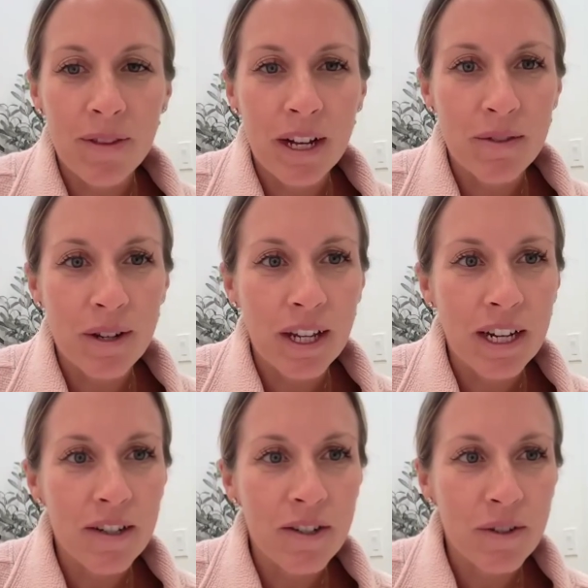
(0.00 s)
That's what I
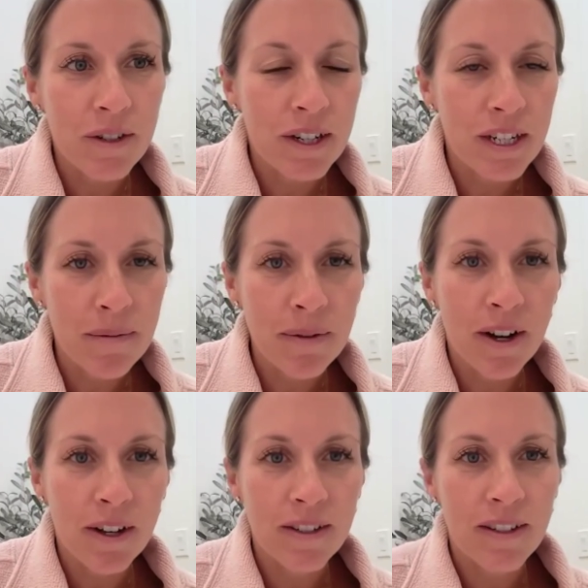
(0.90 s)
like to do on our team
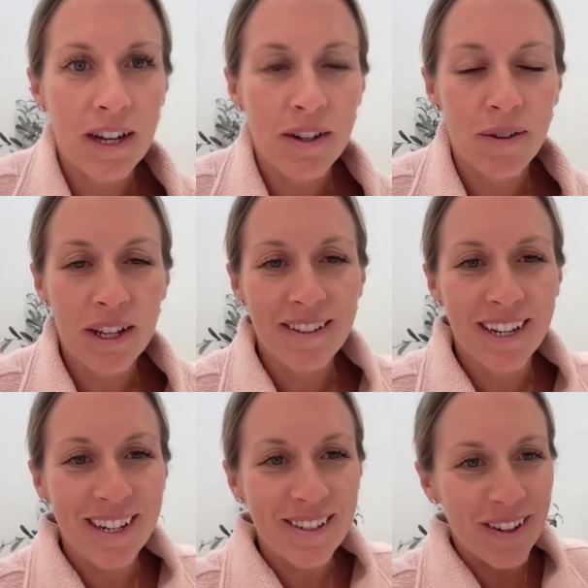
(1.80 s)
calls, and I know these
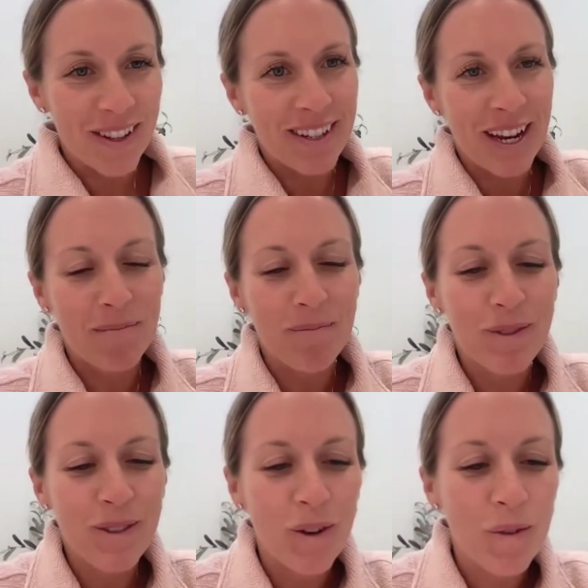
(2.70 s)
ladies are the same.
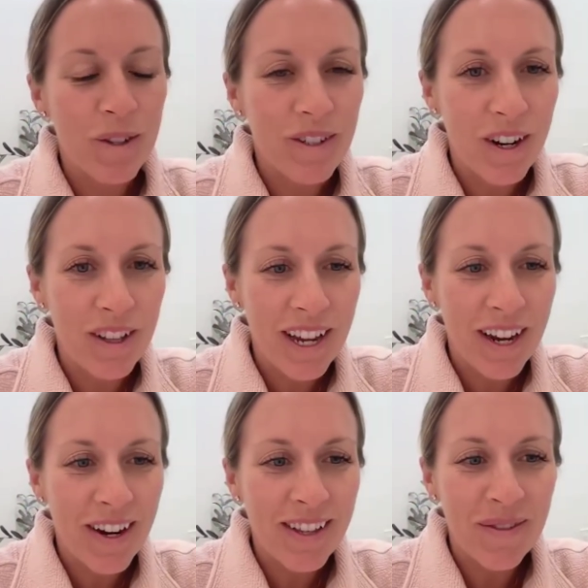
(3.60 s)
So we'll start
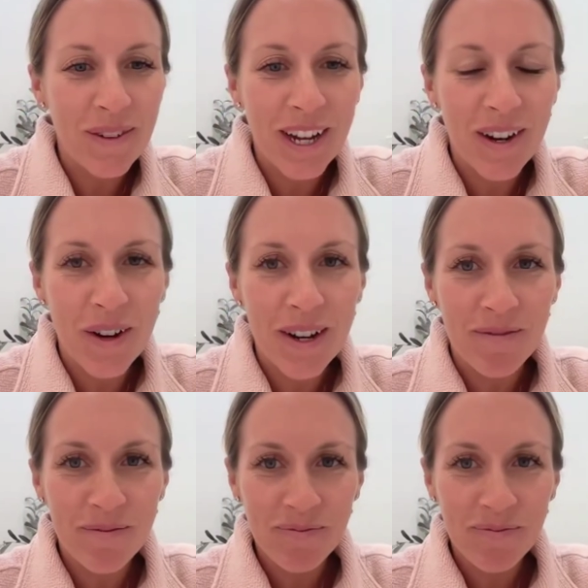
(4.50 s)
there and then we'll get going.